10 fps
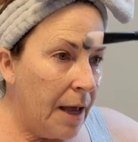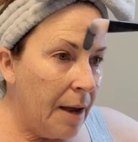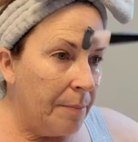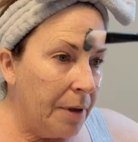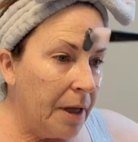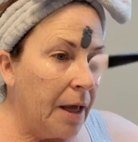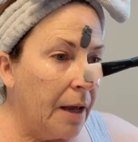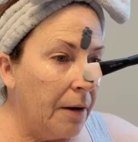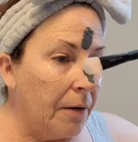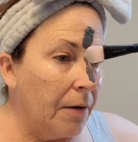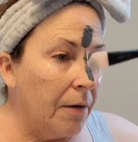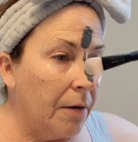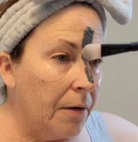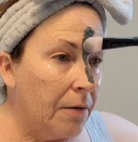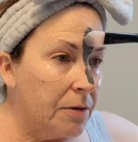applicator.
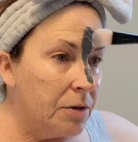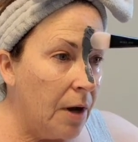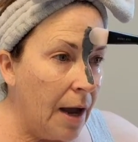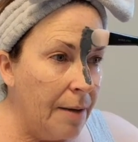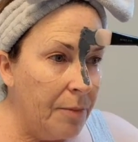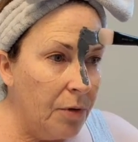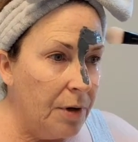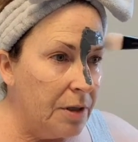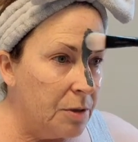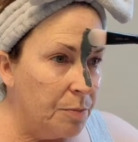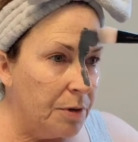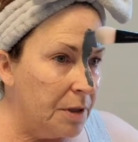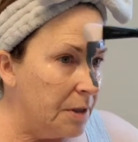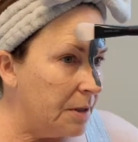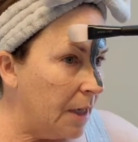So I'm going to put
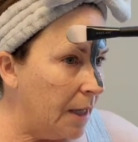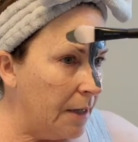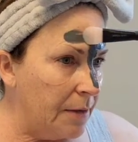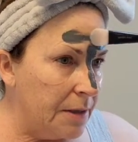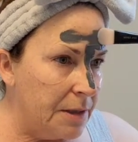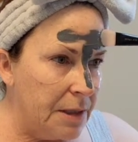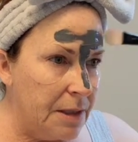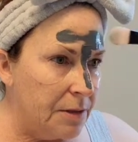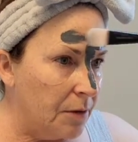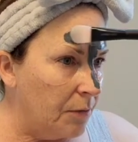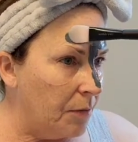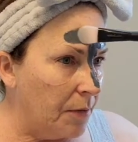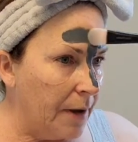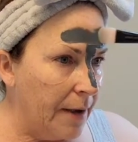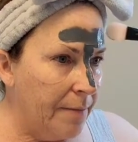this on in the T-zone,
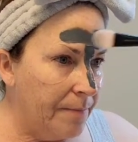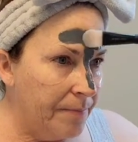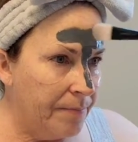okay?